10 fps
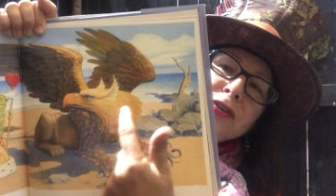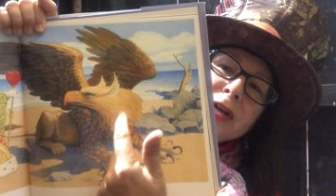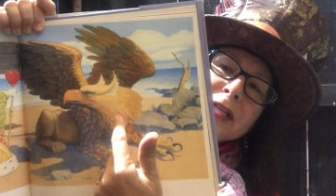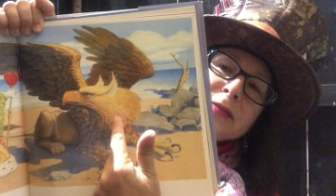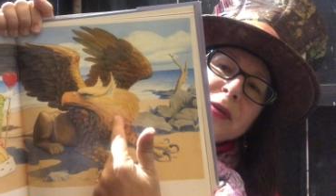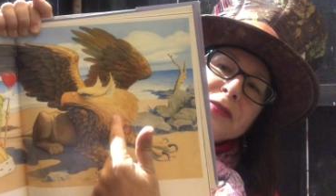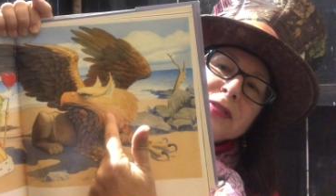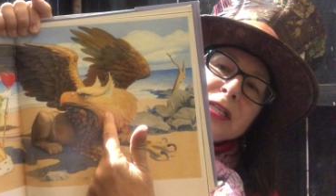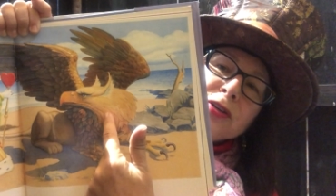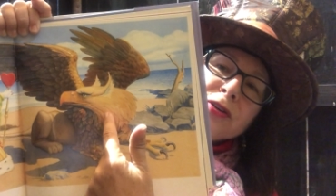You guys may have
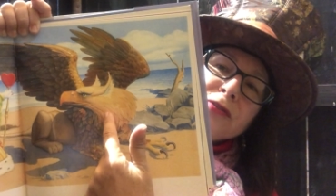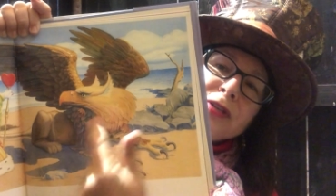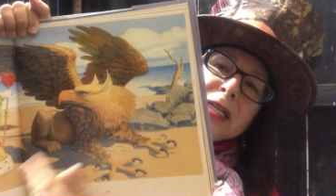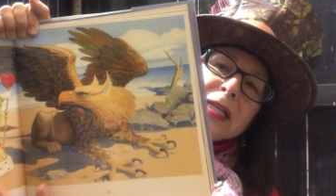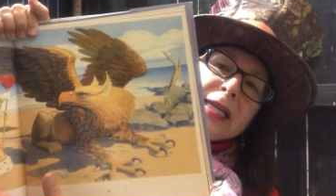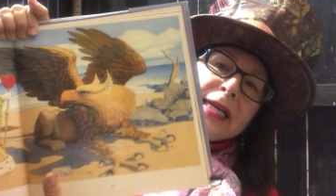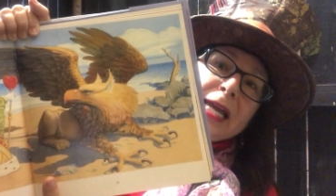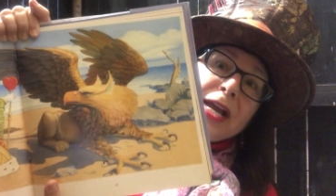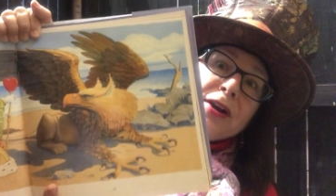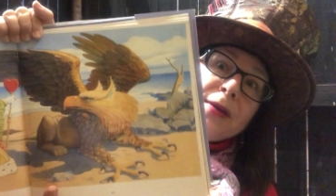seen a griffin in like
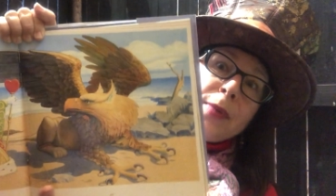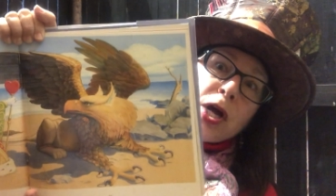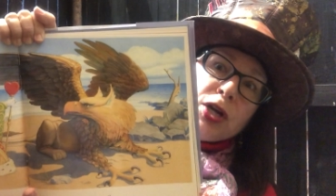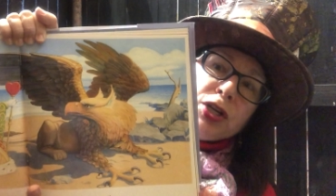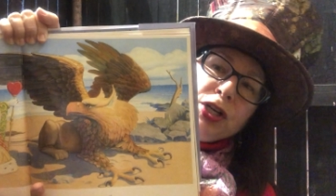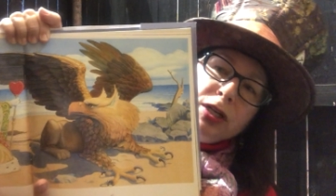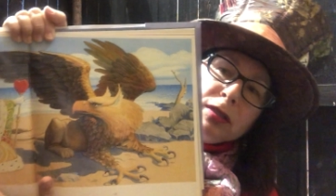Harry Potter.